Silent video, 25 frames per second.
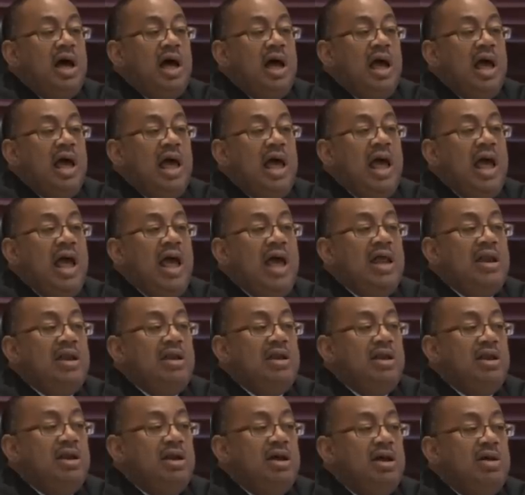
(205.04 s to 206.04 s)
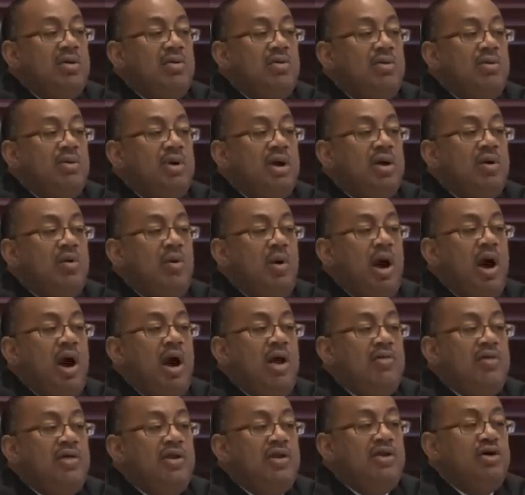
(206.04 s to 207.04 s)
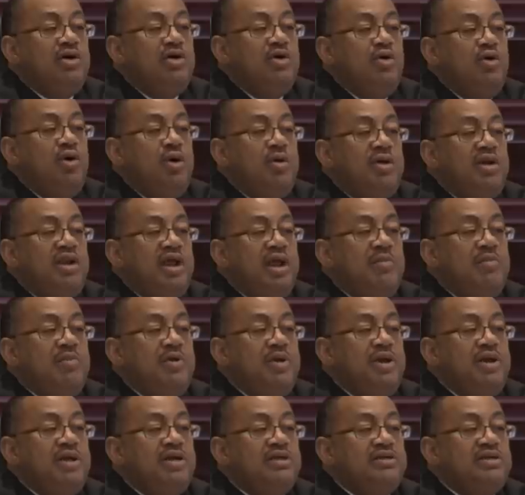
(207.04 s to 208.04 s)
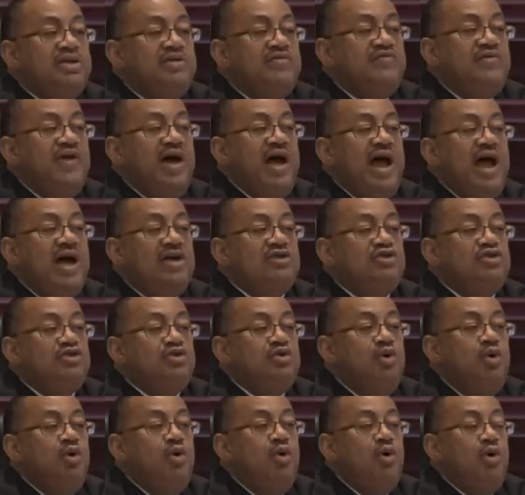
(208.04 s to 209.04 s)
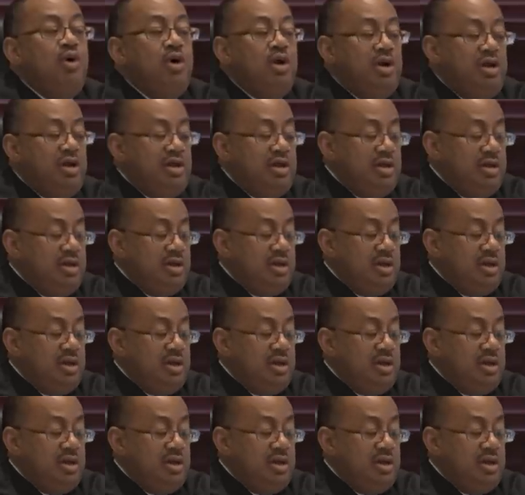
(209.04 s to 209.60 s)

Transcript: and required that the court deputies advise you orally